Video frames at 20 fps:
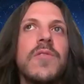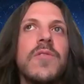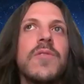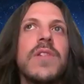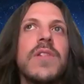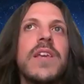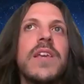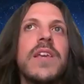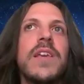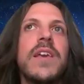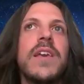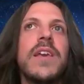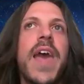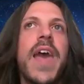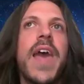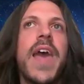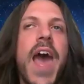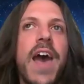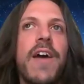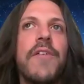literally
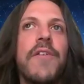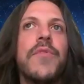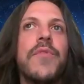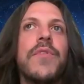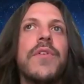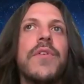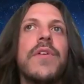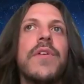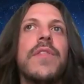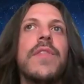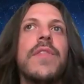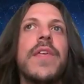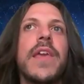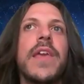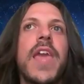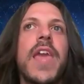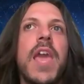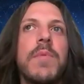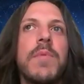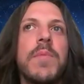have
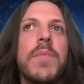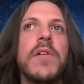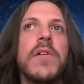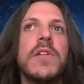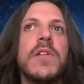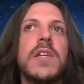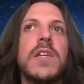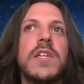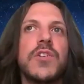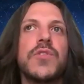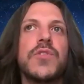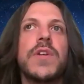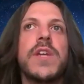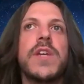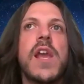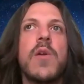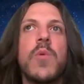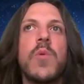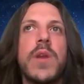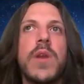the capability to
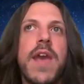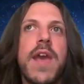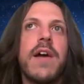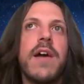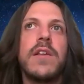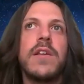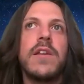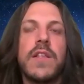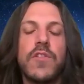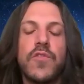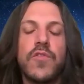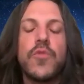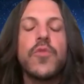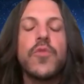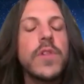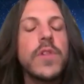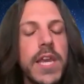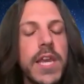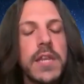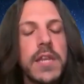create a reality that's
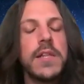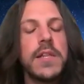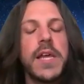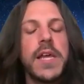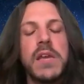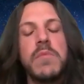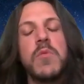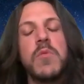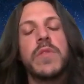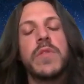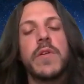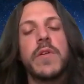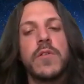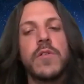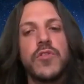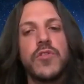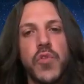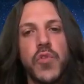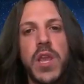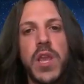truly in alignment with
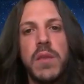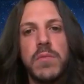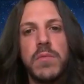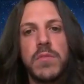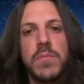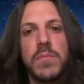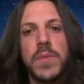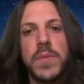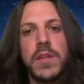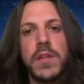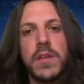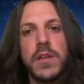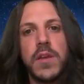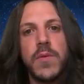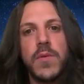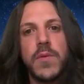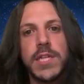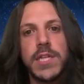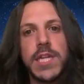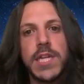our dreams. But
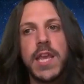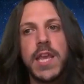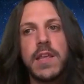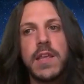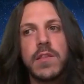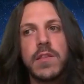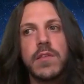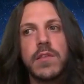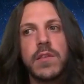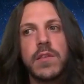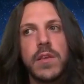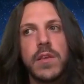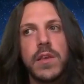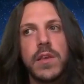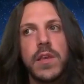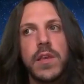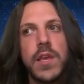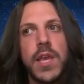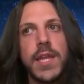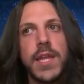it
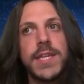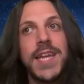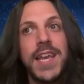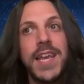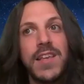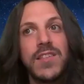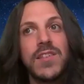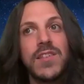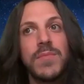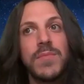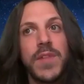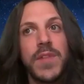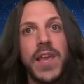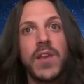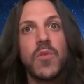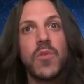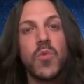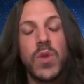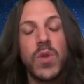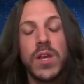takes some
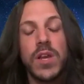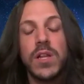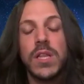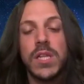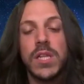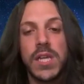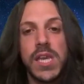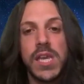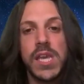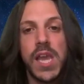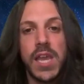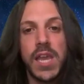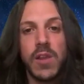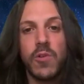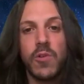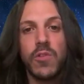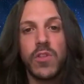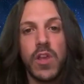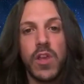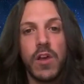like real looking
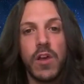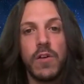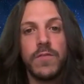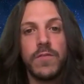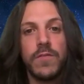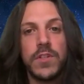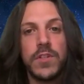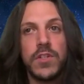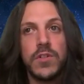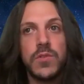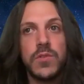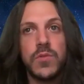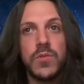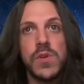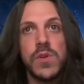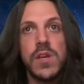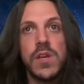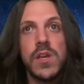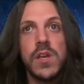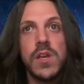at yourself
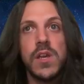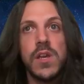to